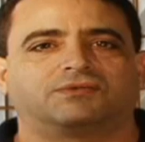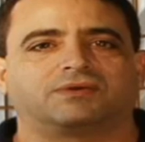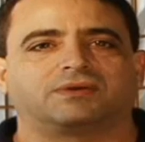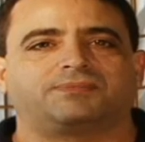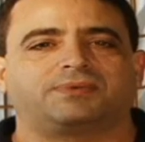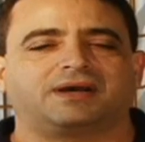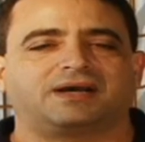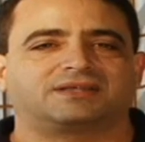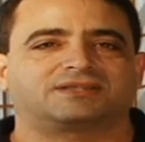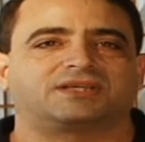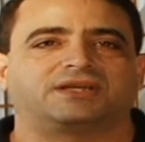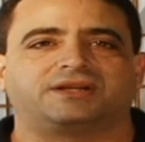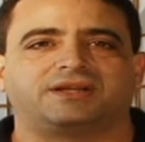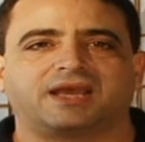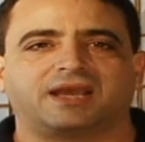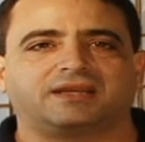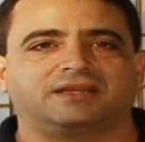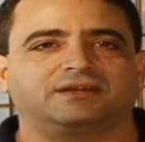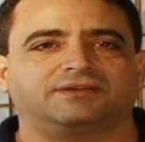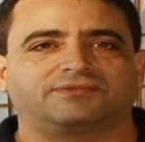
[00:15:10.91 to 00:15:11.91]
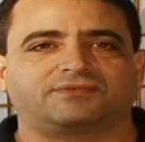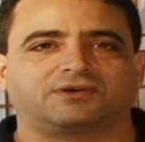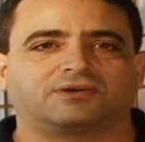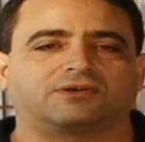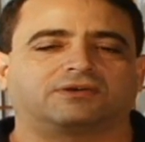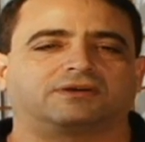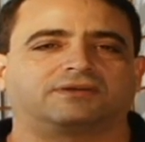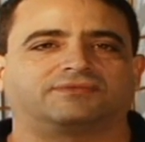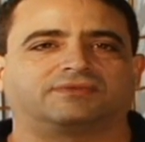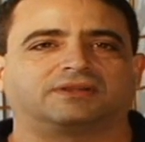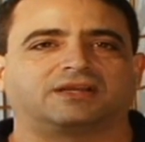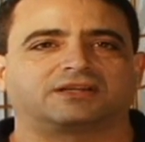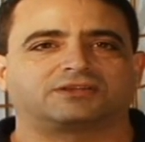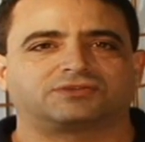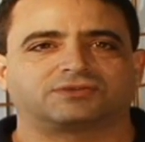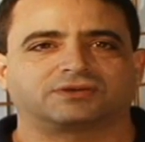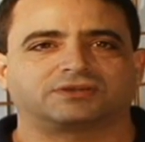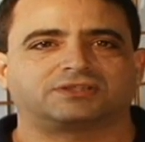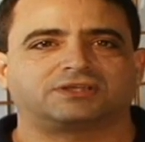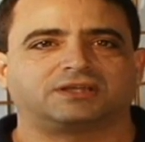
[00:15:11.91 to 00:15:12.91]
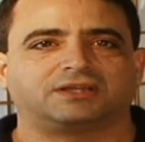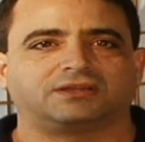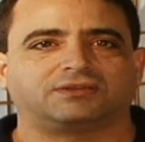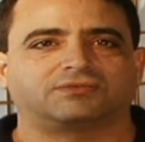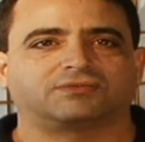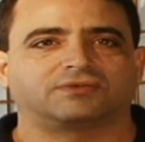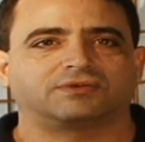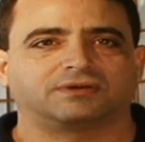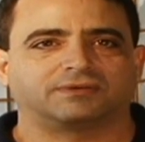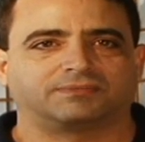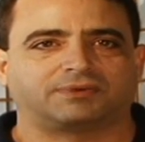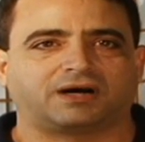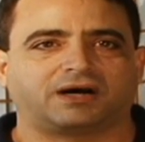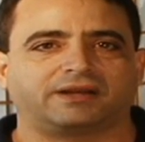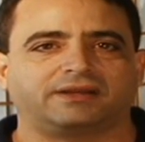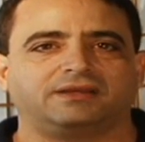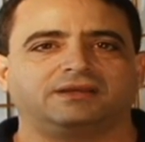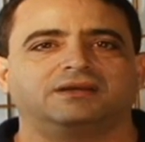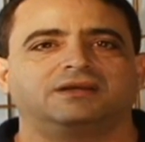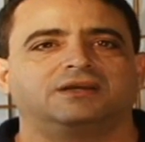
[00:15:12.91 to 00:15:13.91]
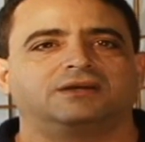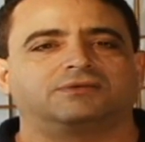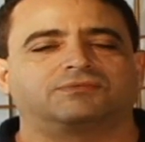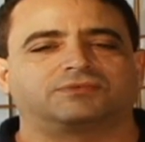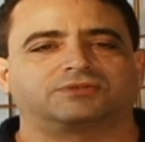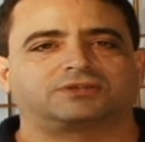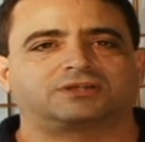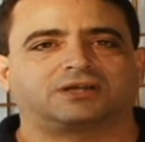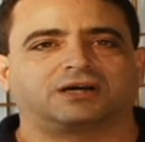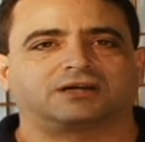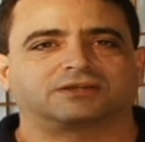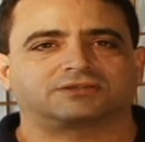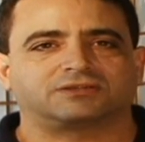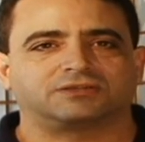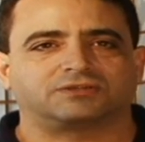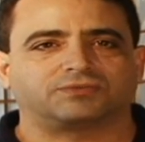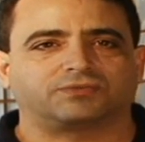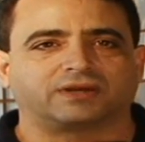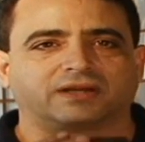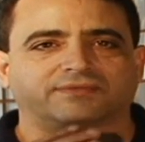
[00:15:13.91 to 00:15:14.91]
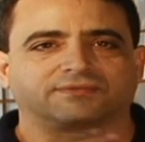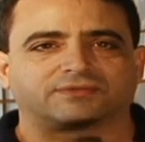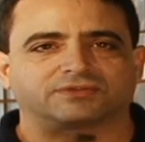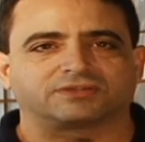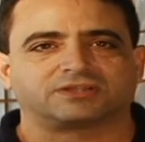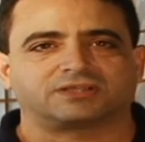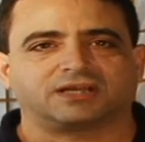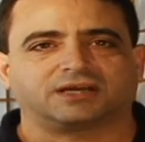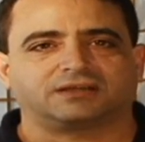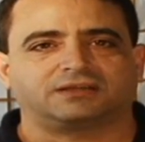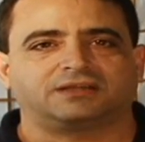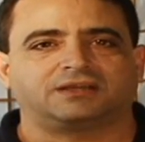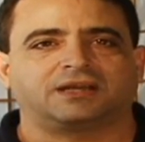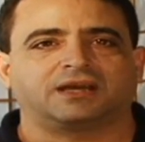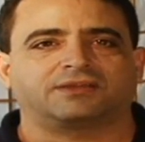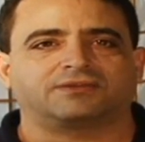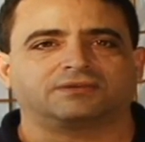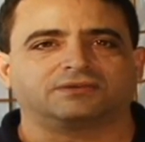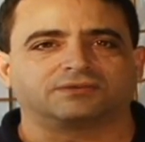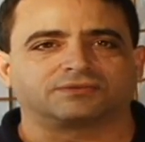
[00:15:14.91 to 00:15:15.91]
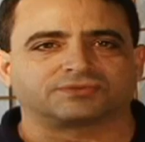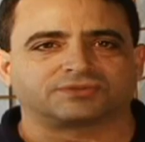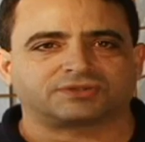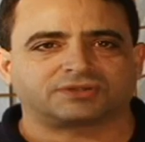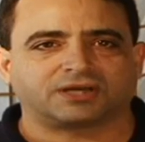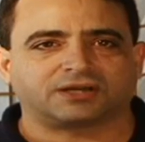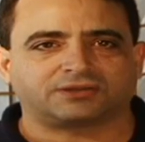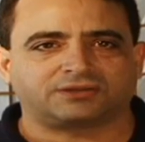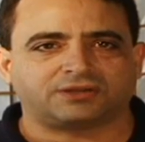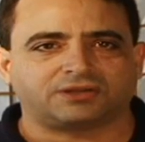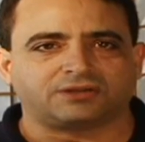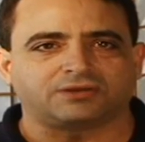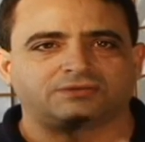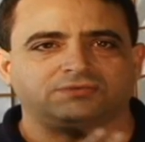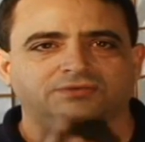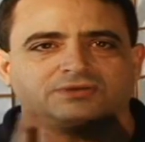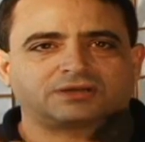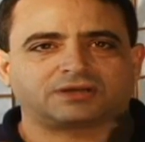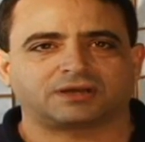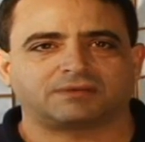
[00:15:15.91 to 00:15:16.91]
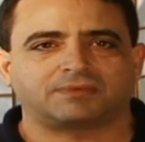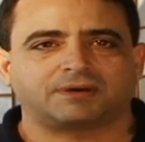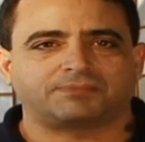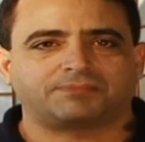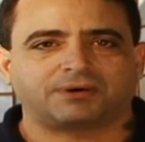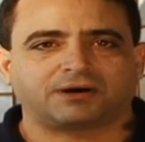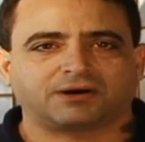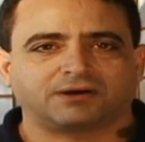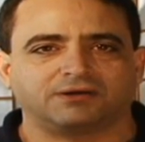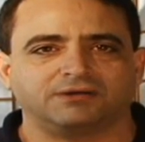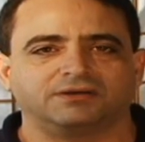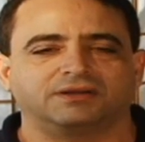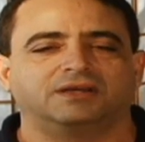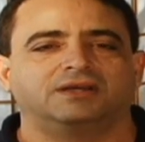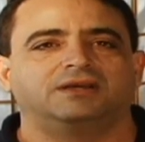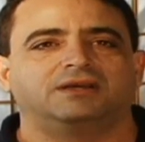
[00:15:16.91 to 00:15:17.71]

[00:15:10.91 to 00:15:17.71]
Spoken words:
pass a negative current of electricity through your body, which causes whatever's stuck together or stuck to you to come apart,